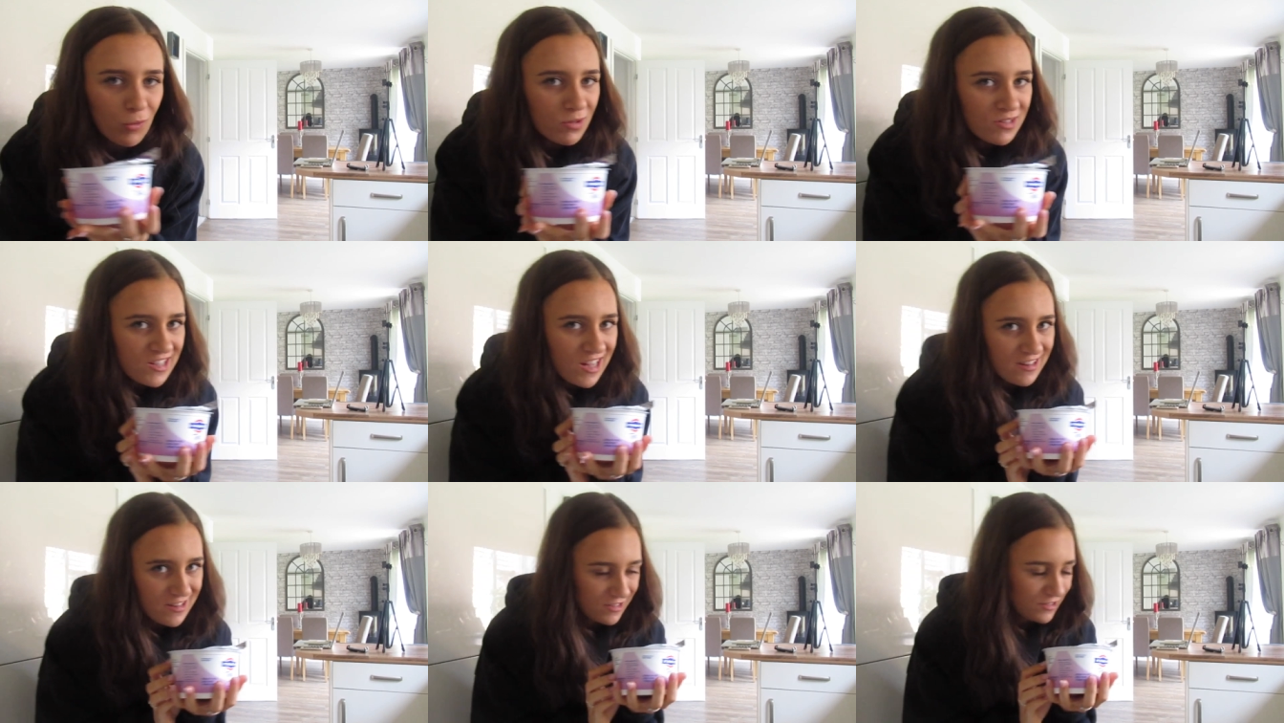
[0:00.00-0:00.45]

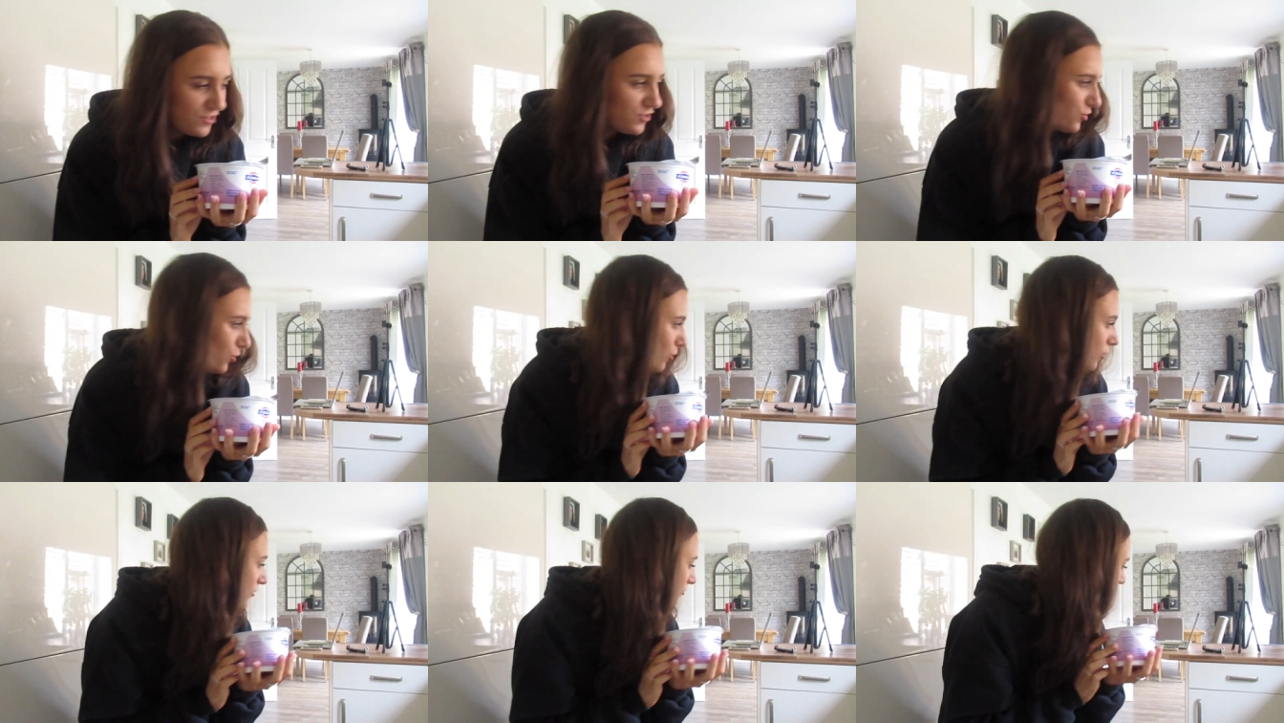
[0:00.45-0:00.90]
one's had this
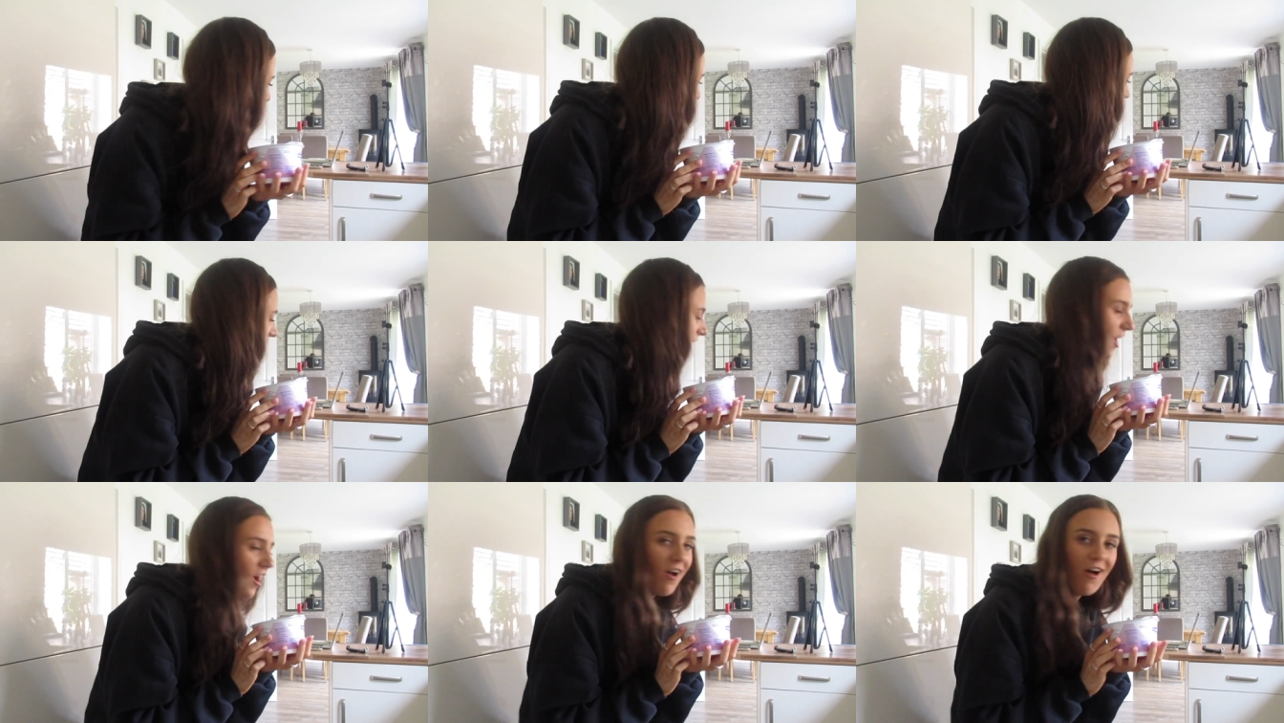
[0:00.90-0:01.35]
yogurt
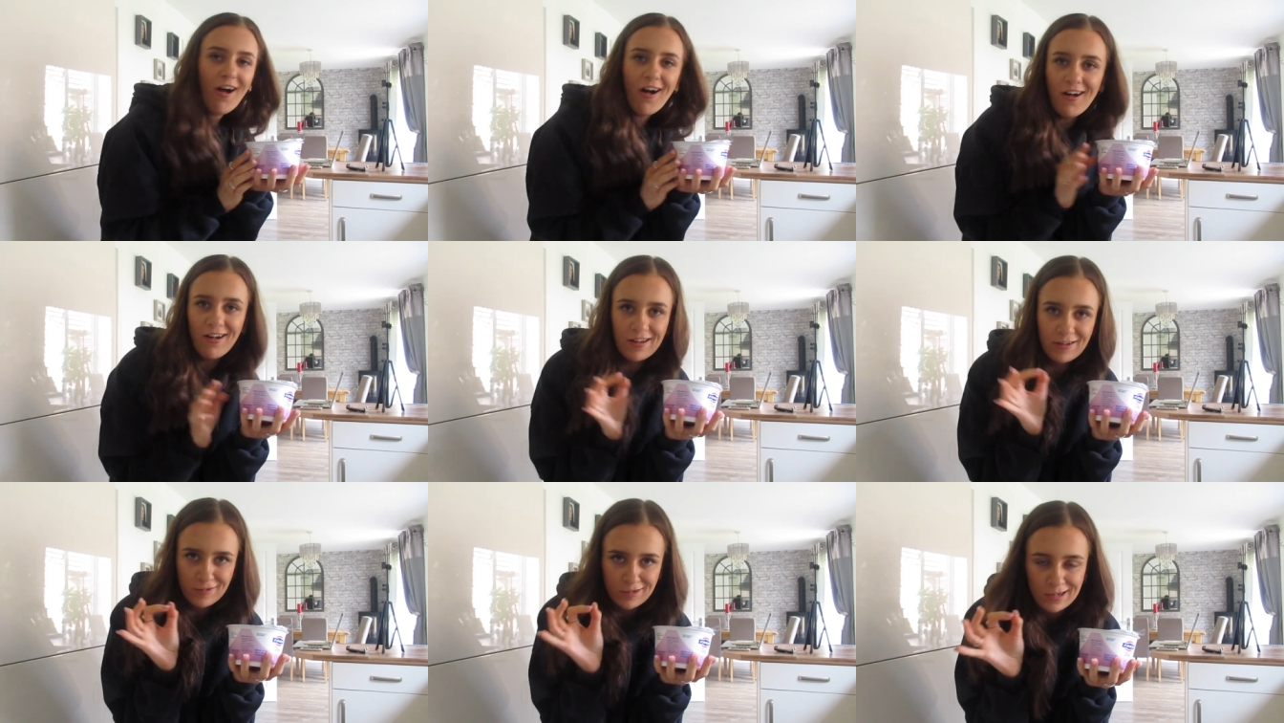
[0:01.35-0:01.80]
right,
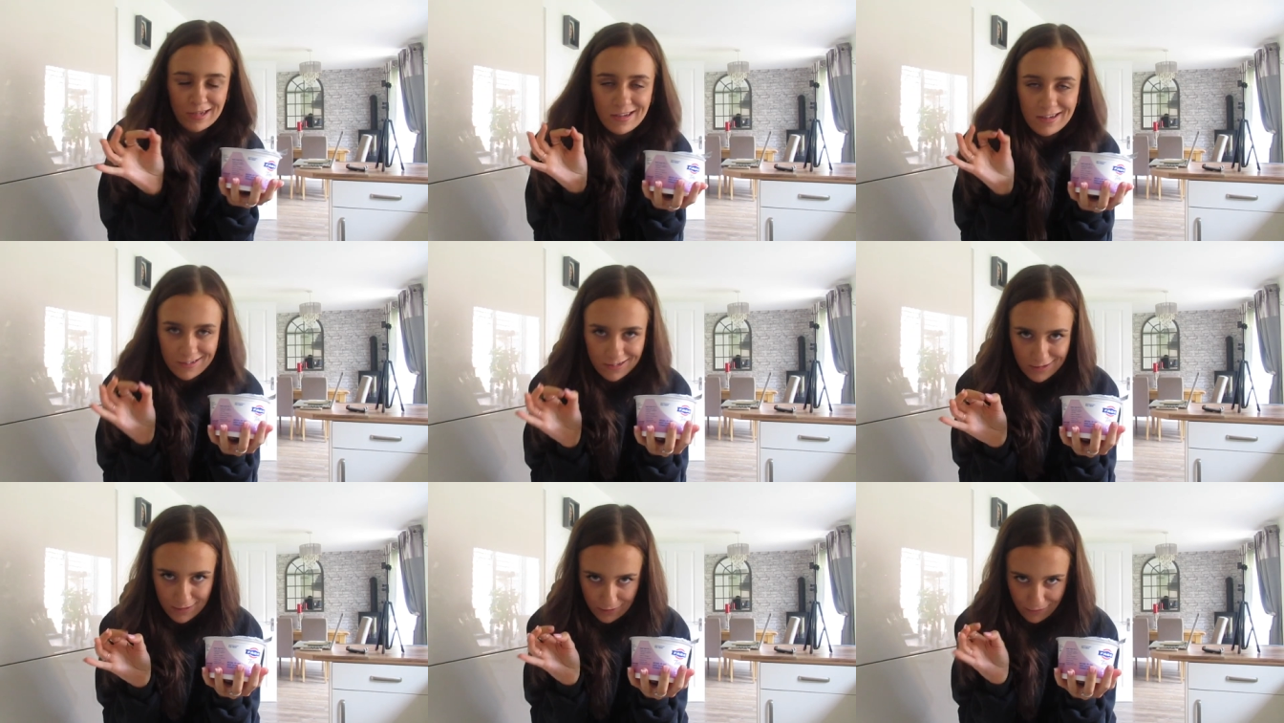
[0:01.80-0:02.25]
I would
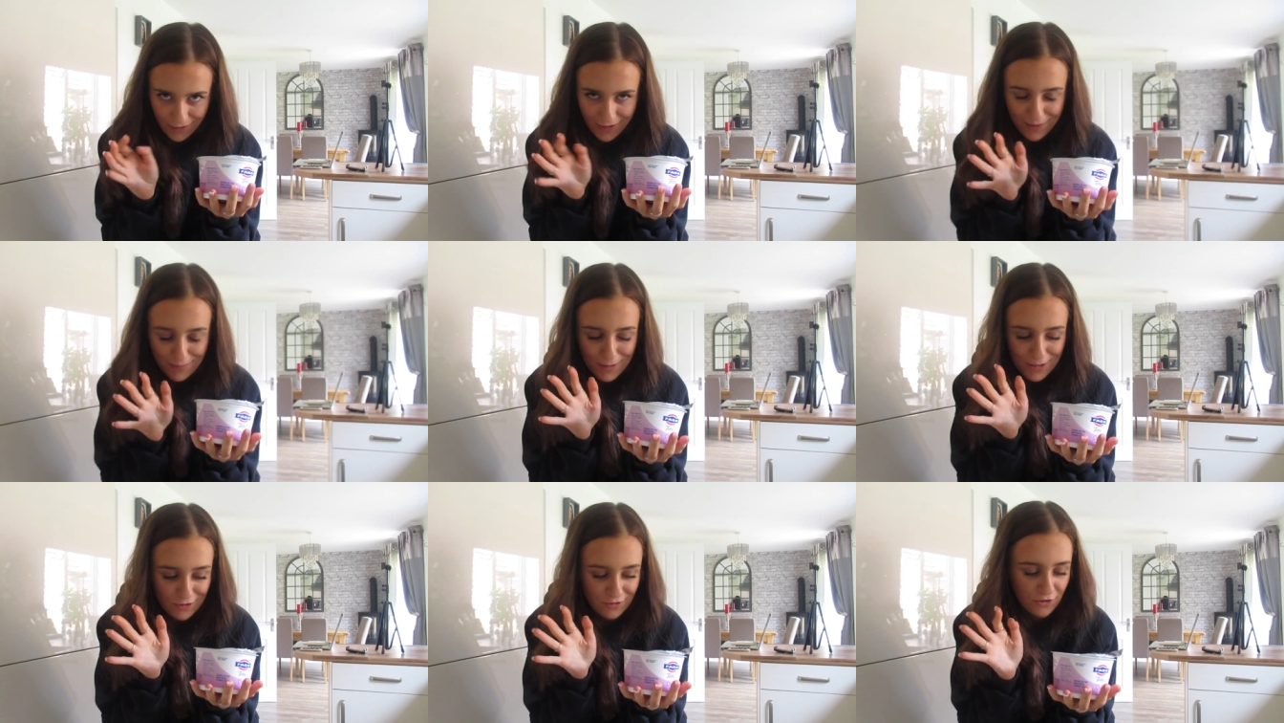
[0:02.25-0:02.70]
literally
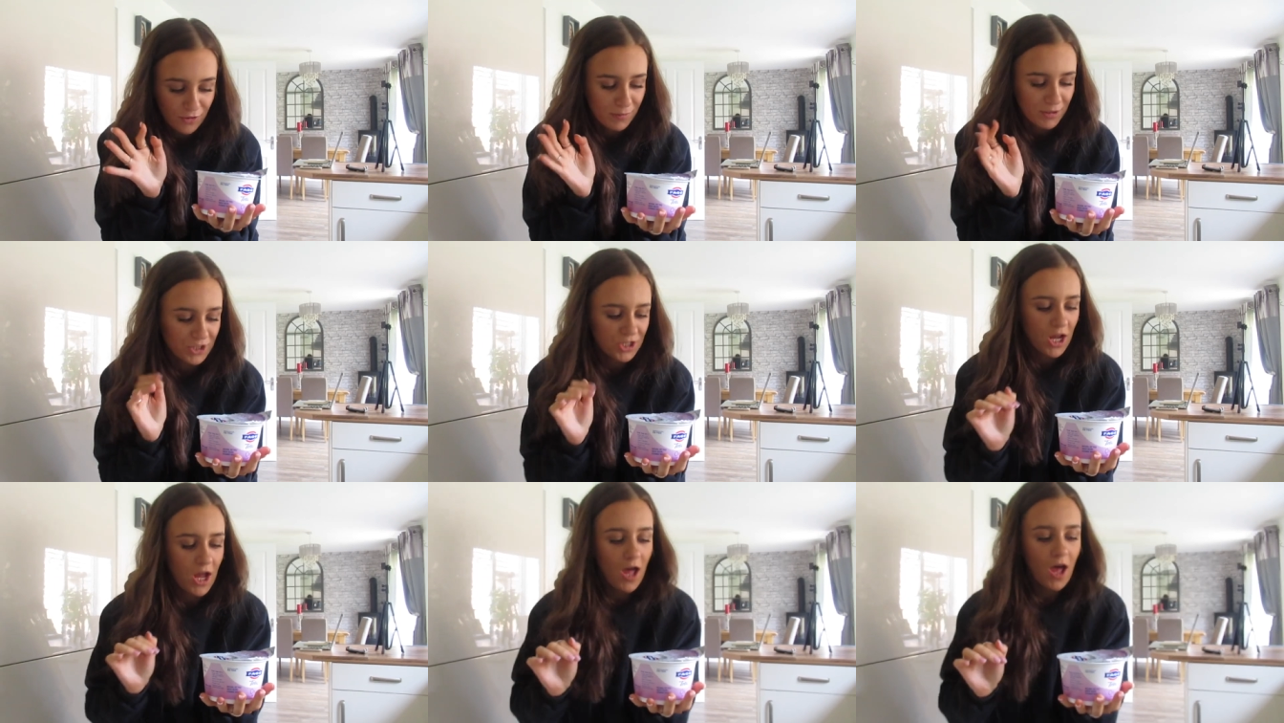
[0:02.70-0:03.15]
recommend it so
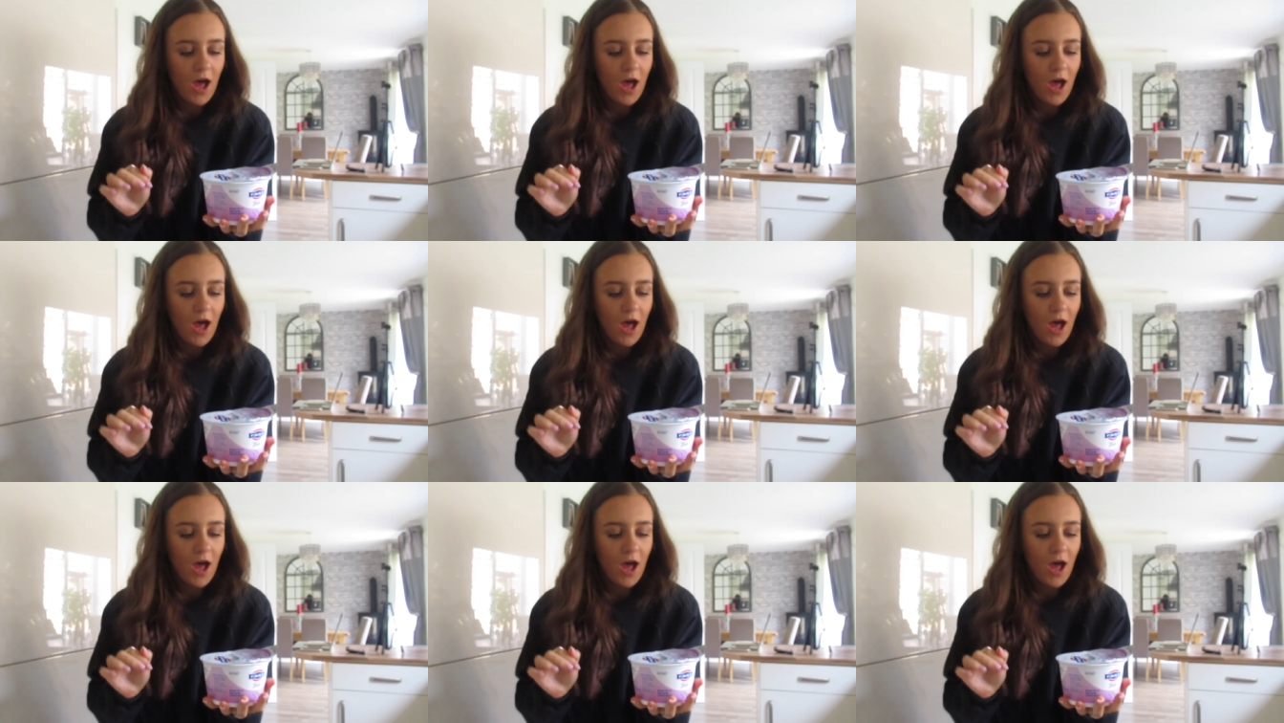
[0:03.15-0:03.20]
much.